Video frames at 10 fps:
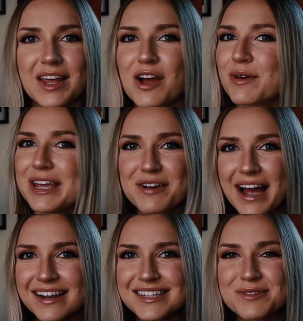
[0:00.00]
All right, you
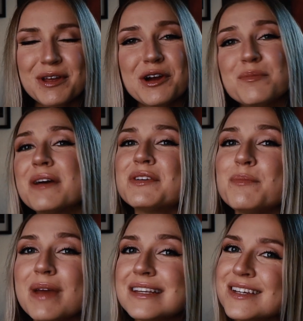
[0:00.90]
guys, well, I hope you have an
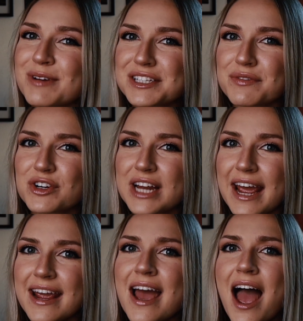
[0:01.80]
amazing rest of your
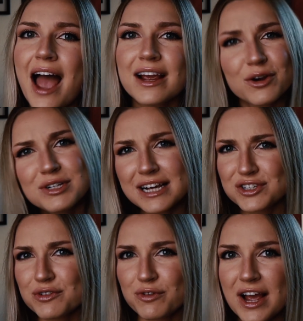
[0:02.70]
day, and go
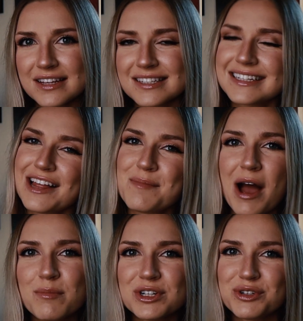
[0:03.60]
text your friends and tell them
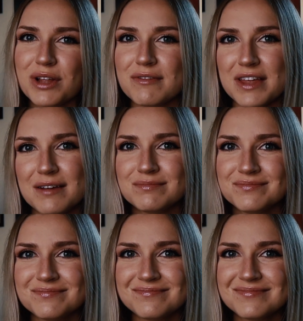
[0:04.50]
how much you love
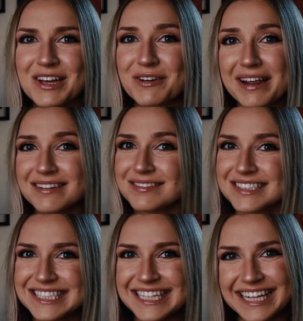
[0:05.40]
them. All right,
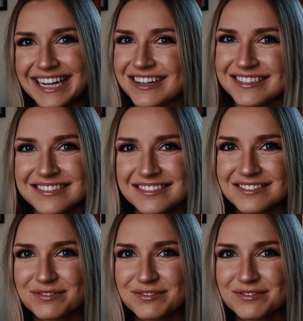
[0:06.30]
see you later.